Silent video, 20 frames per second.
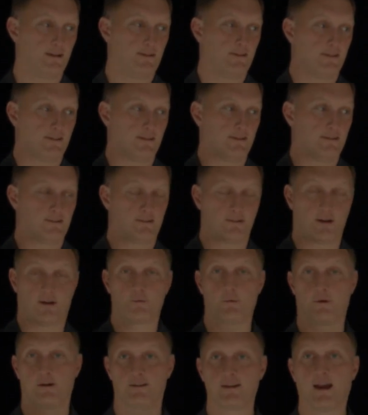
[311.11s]
this
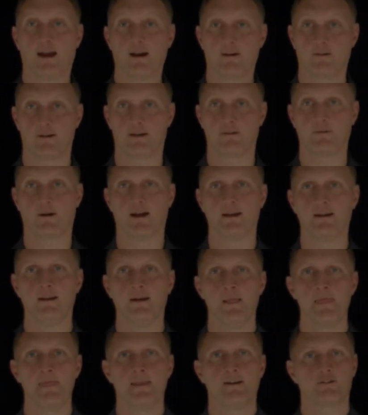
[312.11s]
software integrity, right?
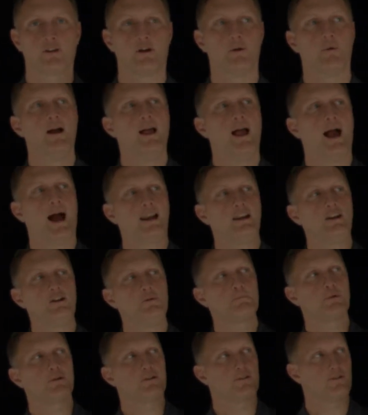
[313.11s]
So how do you